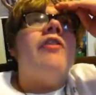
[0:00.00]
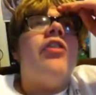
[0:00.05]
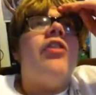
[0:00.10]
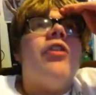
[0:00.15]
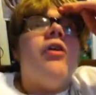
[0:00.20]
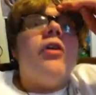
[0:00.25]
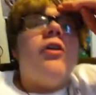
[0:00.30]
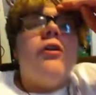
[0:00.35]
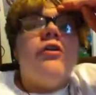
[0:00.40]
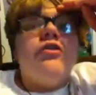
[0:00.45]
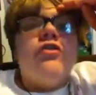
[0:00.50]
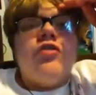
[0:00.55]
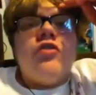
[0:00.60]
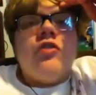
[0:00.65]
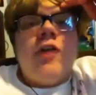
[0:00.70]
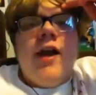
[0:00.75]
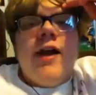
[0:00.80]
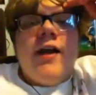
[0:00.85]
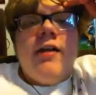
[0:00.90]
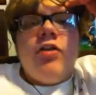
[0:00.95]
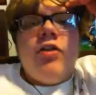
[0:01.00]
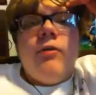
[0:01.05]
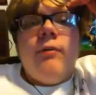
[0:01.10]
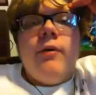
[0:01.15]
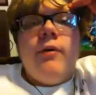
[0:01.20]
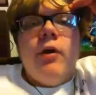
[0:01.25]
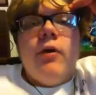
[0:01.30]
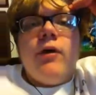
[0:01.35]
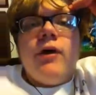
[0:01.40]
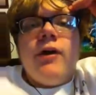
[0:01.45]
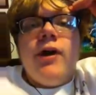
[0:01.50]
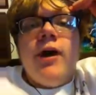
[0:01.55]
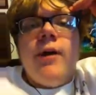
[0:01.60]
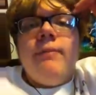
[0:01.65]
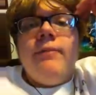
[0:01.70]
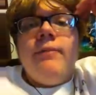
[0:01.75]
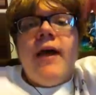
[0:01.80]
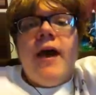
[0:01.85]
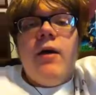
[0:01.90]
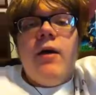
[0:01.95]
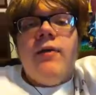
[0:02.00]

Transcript: the Lucha Dragons are broken up now,